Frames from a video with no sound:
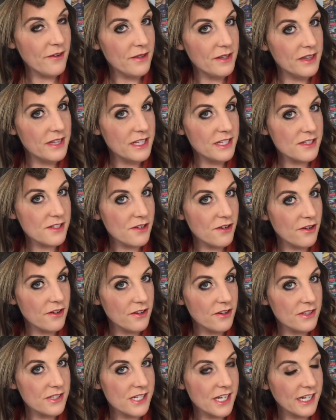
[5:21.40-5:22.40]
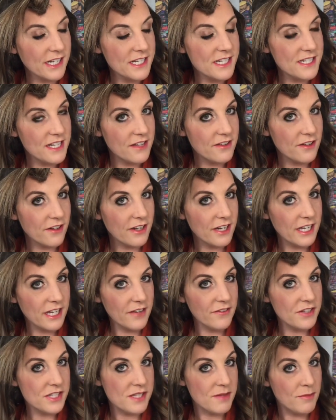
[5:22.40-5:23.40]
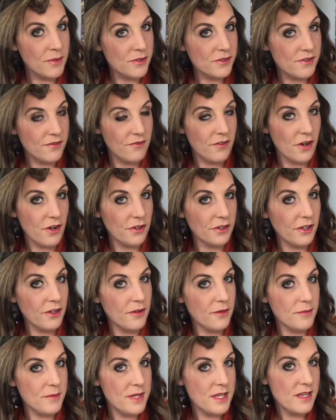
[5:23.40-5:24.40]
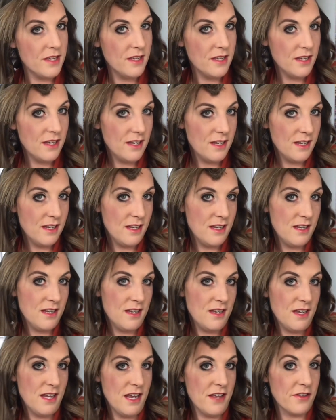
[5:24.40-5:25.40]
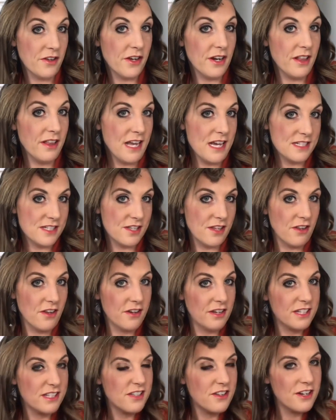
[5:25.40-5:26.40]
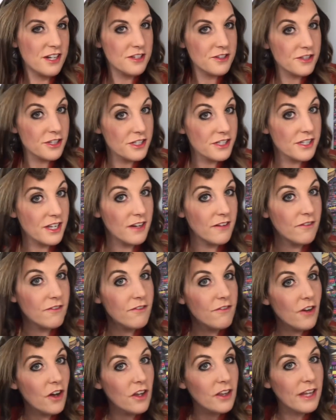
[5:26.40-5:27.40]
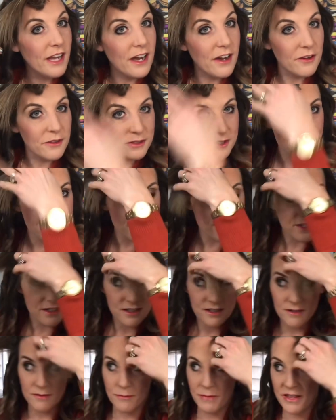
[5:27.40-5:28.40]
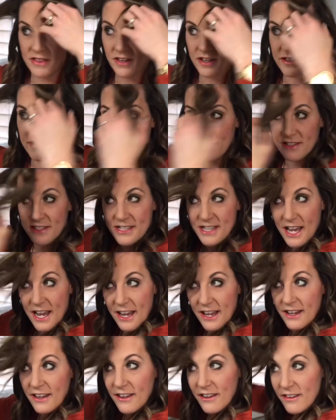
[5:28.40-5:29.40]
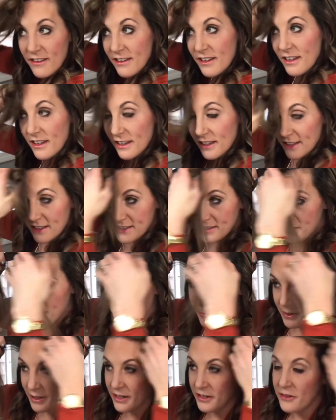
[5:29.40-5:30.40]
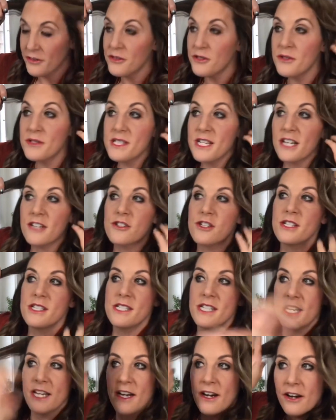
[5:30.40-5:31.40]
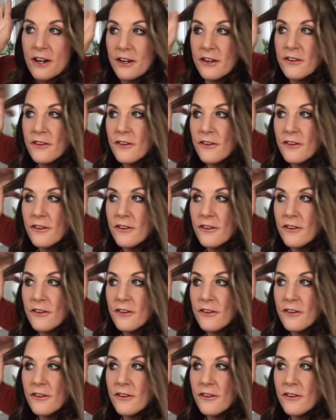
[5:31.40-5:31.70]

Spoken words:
These curls, like I said, they're gonna give us the most volume and they're gonna last the longest. They're not just gonna fall out by the end of the day. So we're gonna do 2 sections here.